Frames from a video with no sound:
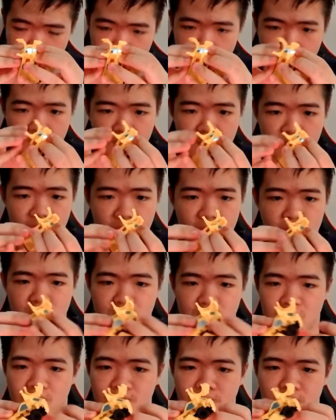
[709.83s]
Ah,
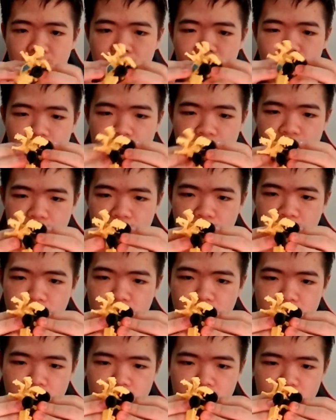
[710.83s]
there we go, there we go,
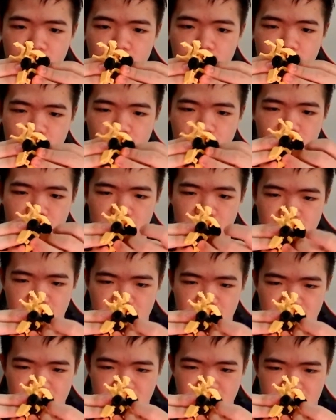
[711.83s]
there we go. Ah,
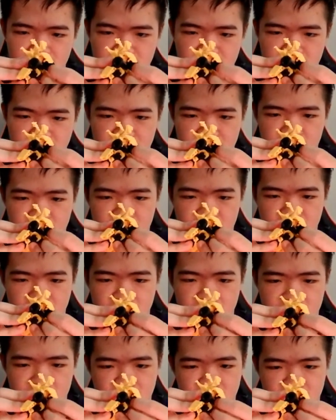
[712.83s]
ah, ah. okay,
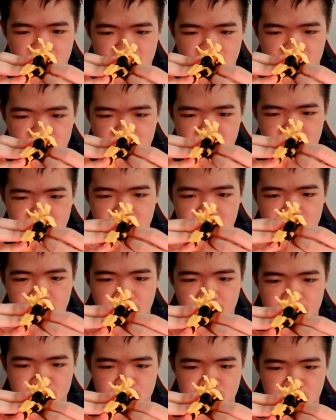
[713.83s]
okay.
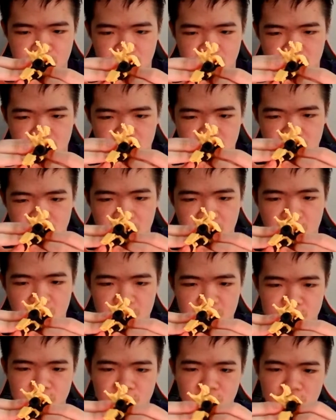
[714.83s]
Gotcha, I
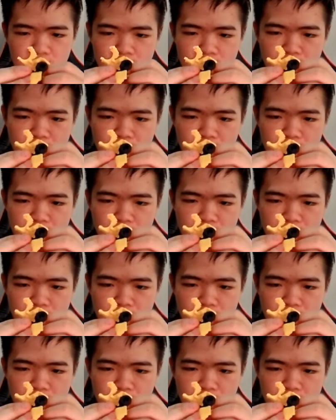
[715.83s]
gotcha.